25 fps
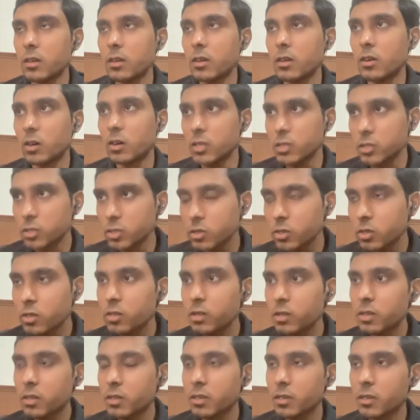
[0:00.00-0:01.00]

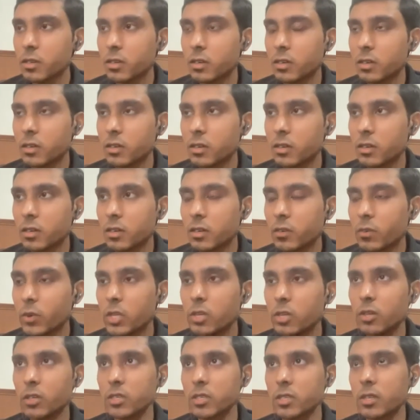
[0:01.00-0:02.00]
also, uh, when
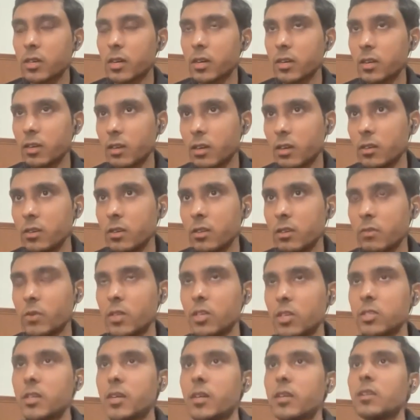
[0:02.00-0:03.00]
you're starting out, when
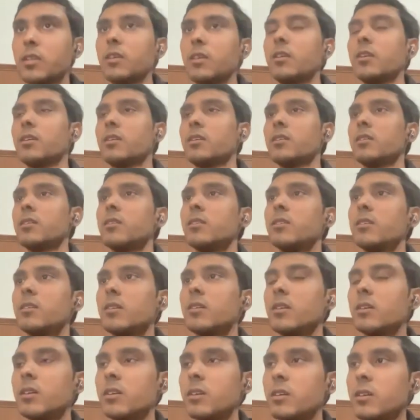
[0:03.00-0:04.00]
you're starting
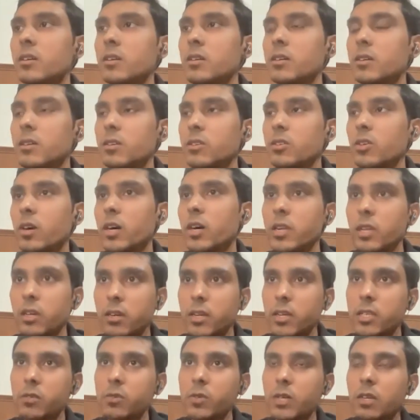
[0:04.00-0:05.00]
uh, your
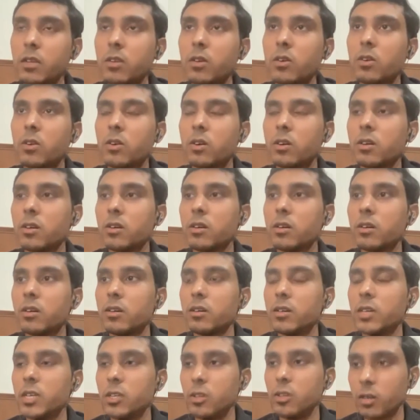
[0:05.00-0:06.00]
undergraduate or
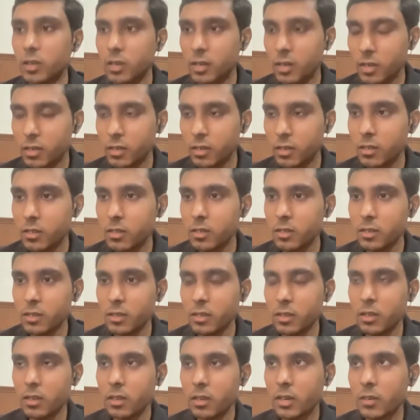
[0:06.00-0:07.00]
in your career,
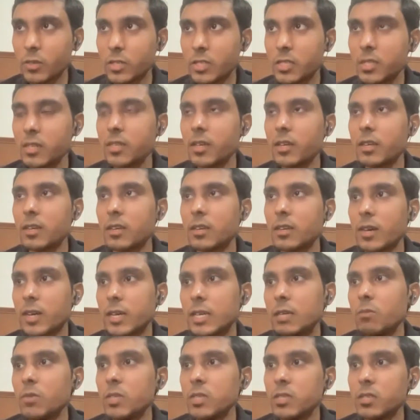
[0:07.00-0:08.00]
I would say that
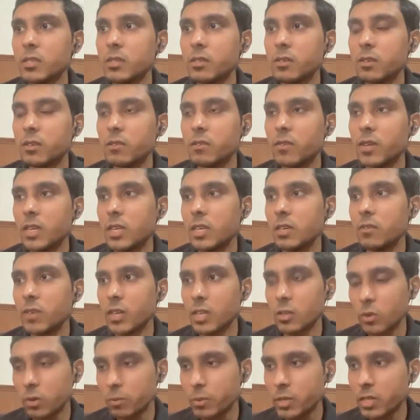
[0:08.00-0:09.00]
time is a very
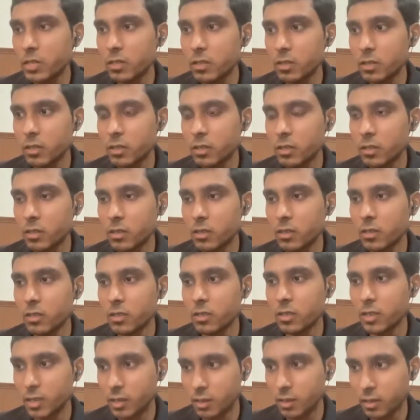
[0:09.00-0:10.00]
valuable
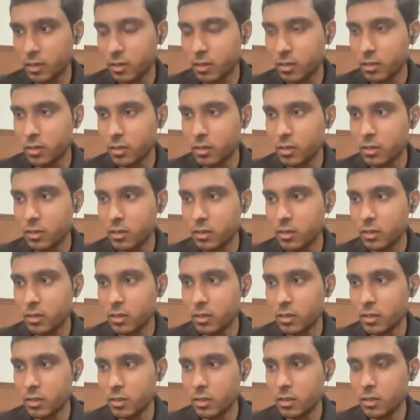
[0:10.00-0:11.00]
thing
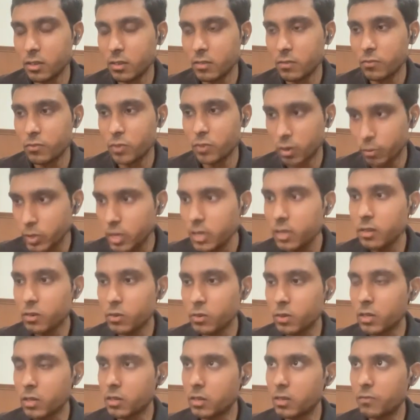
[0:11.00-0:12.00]
for me it
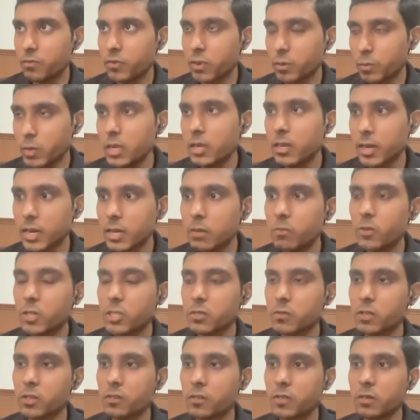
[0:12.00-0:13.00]
for me time was
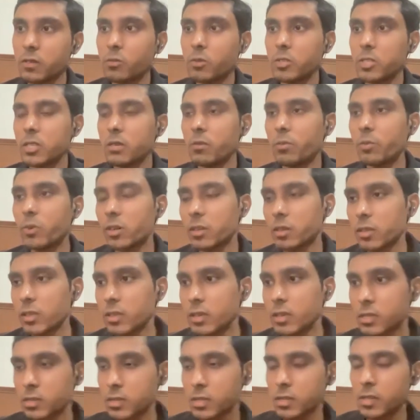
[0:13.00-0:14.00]
one of the most important
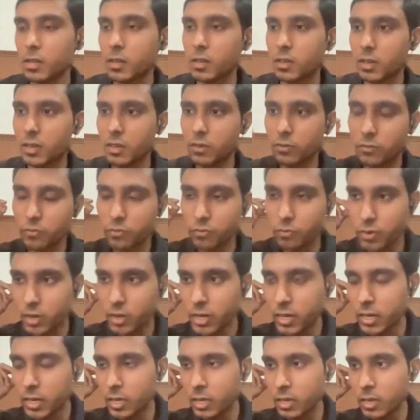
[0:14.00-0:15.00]
things if
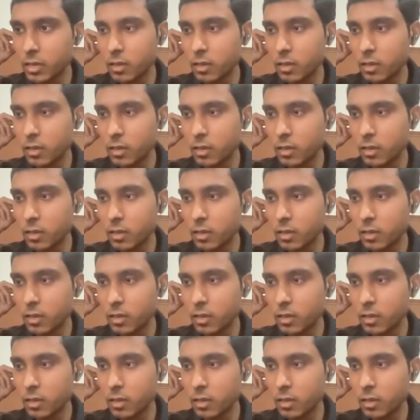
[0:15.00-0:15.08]
i